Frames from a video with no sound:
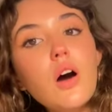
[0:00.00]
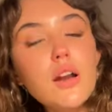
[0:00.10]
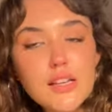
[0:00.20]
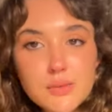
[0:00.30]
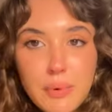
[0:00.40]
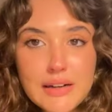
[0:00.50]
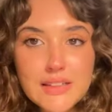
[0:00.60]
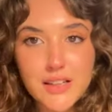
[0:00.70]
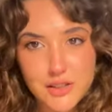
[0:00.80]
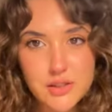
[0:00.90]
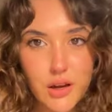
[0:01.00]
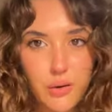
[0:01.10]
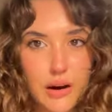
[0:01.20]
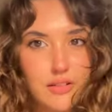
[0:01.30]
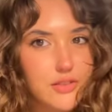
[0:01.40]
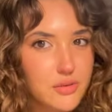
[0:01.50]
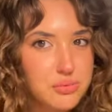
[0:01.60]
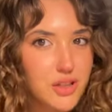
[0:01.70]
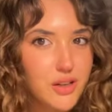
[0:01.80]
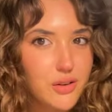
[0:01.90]
unexpected, it's so out of the
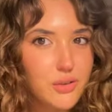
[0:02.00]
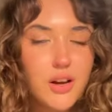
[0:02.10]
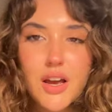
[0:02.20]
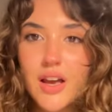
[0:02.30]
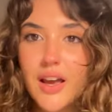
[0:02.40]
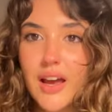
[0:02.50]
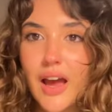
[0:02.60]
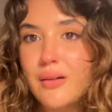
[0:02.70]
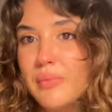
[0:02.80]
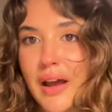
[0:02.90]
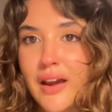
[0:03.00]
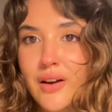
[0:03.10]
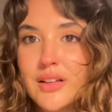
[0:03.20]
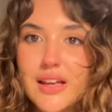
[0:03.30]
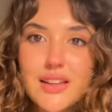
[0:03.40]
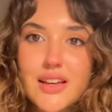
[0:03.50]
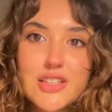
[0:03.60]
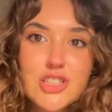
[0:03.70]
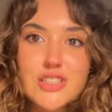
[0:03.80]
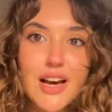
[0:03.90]
blue. And my hair lately
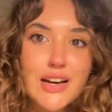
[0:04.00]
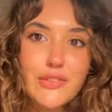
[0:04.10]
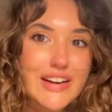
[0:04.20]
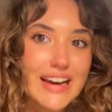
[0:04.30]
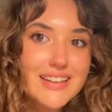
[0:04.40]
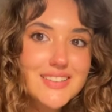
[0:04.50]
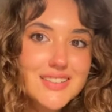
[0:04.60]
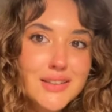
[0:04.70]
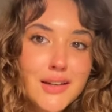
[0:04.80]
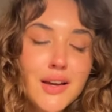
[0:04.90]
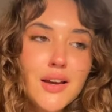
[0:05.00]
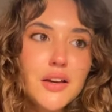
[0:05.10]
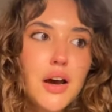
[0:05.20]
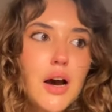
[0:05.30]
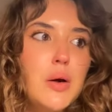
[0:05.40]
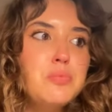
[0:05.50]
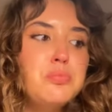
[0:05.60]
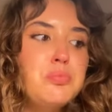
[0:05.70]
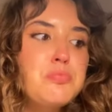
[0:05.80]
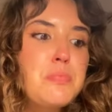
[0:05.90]
is just kind of a nest.
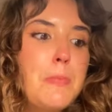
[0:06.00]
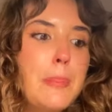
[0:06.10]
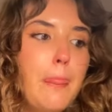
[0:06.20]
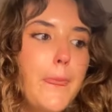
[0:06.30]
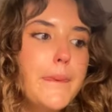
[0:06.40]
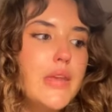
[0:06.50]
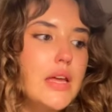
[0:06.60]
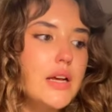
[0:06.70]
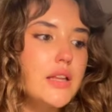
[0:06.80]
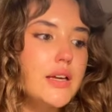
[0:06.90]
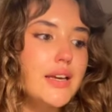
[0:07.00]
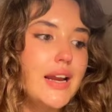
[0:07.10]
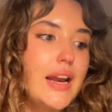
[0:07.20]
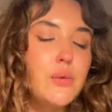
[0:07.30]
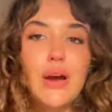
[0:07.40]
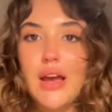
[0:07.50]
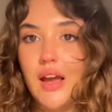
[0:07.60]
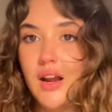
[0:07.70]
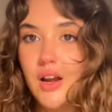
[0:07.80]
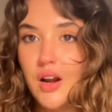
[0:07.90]
And I like it.
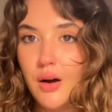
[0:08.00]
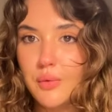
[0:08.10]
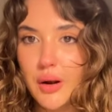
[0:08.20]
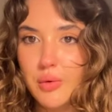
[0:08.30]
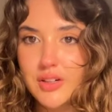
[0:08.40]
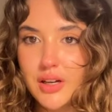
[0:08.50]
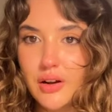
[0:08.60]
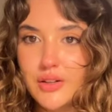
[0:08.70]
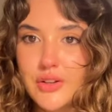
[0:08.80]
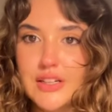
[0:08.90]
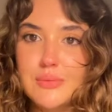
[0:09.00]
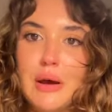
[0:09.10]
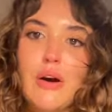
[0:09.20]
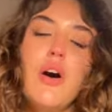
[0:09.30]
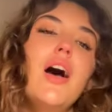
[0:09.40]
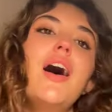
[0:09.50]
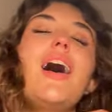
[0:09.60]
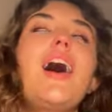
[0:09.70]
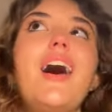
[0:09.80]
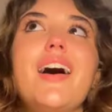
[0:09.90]
Anyway, not what I wanted to talk to you guys about.
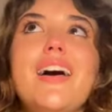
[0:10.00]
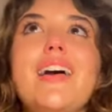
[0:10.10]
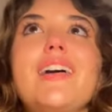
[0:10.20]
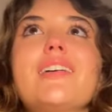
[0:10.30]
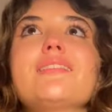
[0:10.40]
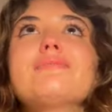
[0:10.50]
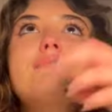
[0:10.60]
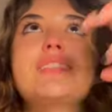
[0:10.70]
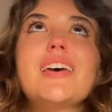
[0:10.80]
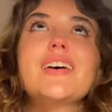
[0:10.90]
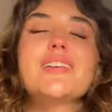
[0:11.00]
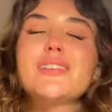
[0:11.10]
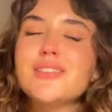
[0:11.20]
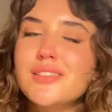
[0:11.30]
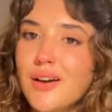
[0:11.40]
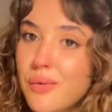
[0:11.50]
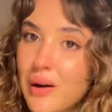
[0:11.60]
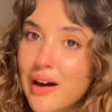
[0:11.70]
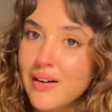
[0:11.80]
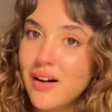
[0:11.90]
I did so
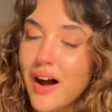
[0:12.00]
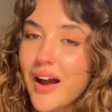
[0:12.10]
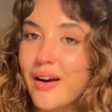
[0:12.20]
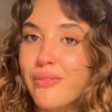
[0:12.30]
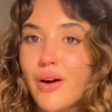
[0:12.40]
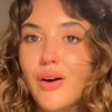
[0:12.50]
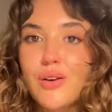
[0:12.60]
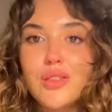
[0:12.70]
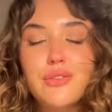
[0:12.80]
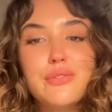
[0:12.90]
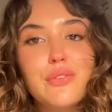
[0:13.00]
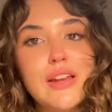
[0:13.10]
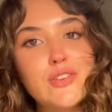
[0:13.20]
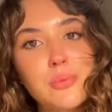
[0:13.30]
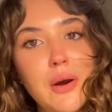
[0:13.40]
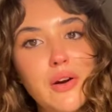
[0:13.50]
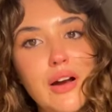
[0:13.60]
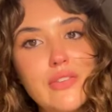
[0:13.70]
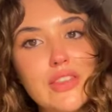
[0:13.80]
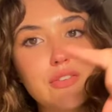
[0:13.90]
well. I wrote the intro
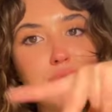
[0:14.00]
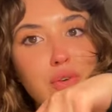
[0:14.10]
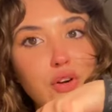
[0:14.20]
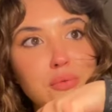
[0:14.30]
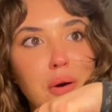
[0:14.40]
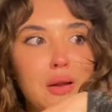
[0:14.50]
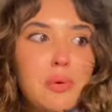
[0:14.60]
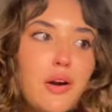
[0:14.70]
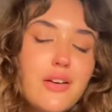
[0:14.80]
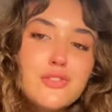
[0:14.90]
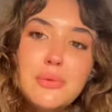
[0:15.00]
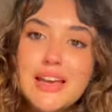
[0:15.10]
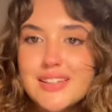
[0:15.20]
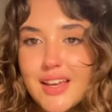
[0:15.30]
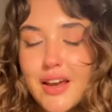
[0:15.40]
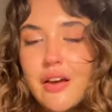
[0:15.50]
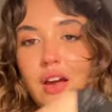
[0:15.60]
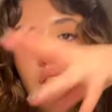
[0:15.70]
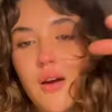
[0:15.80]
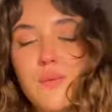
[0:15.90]
paragraph and the first body paragraph to my essay,
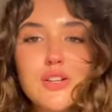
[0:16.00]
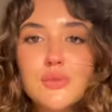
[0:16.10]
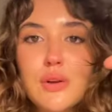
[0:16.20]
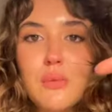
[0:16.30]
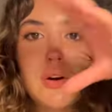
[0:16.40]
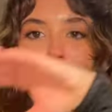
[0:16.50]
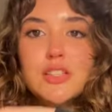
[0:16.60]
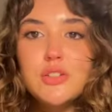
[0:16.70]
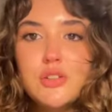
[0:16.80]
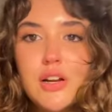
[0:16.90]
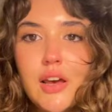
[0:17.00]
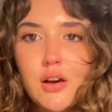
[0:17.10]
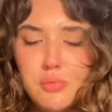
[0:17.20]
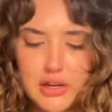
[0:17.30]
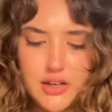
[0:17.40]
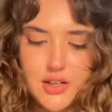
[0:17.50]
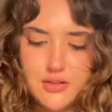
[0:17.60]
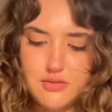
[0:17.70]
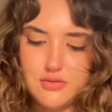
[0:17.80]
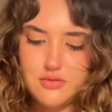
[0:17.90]
which is what I wanted to do today. Oh my God.